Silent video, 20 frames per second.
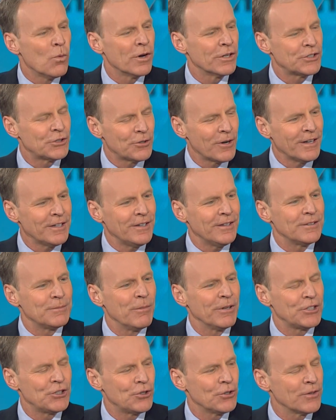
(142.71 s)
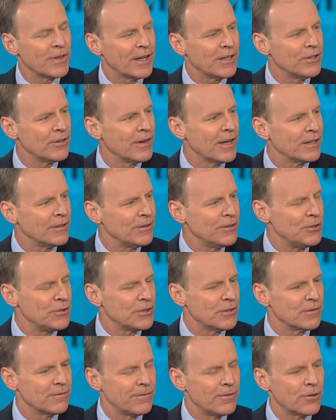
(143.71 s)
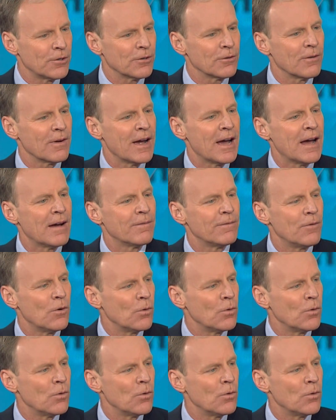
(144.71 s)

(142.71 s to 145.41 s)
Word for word: well, it's trying to make sure that you're not using a photograph